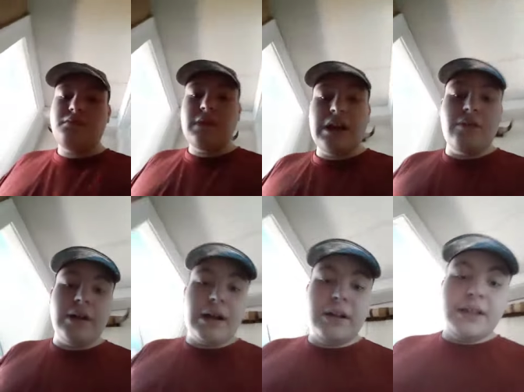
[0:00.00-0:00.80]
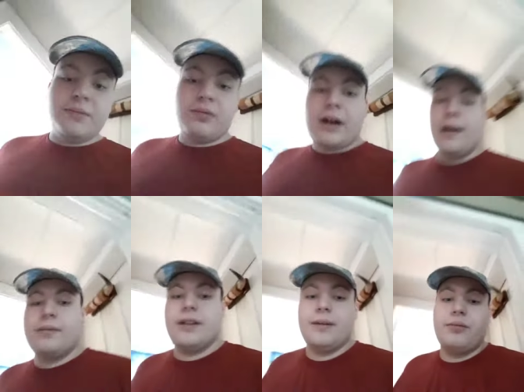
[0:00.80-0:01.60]
Well, it's
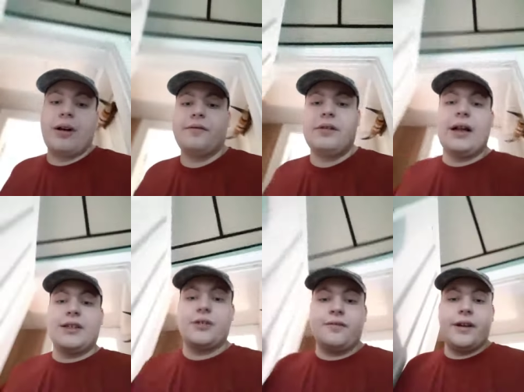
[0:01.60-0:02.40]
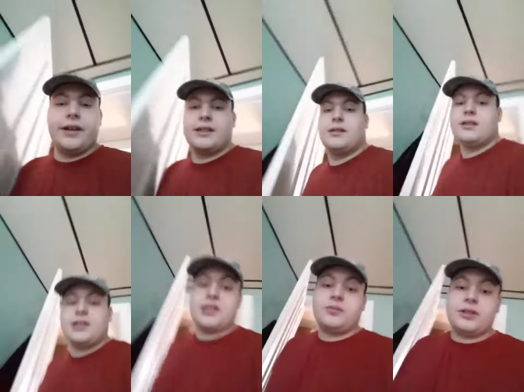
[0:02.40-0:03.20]
probably the breathalyzer things.
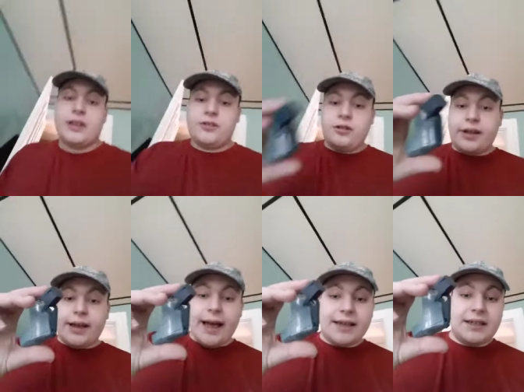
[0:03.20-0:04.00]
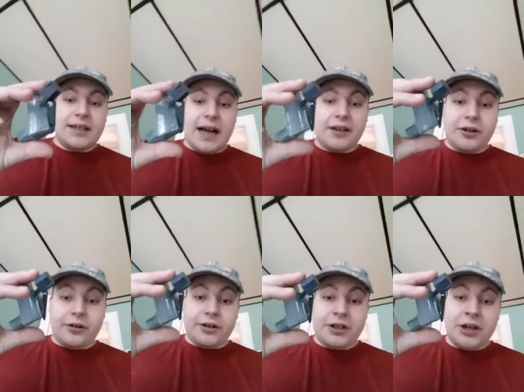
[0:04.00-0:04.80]
This is what they look like. Ask the
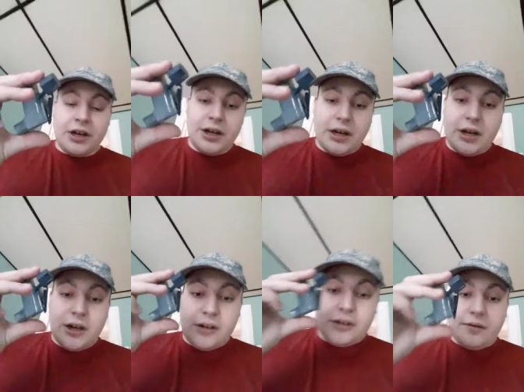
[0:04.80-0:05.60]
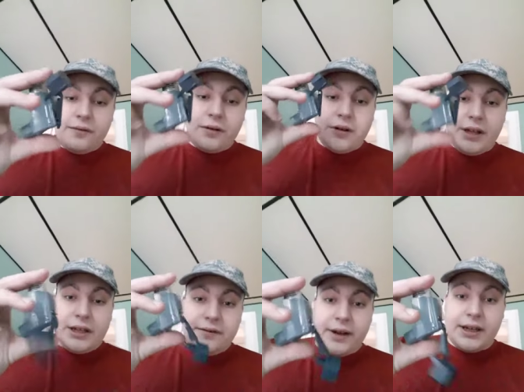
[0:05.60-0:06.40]
doctors for
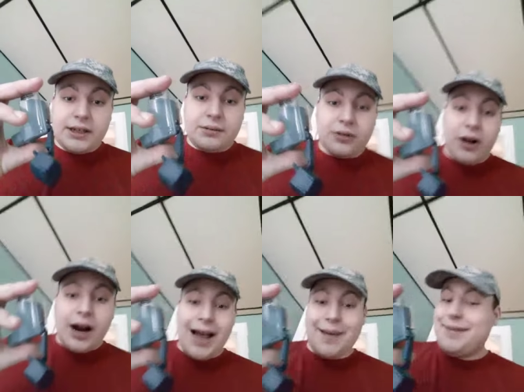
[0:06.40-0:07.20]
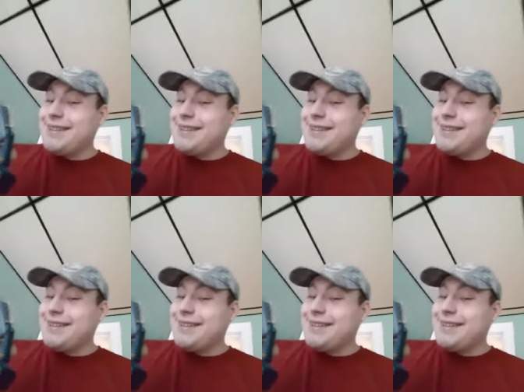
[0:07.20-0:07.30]
these things. Subscribe.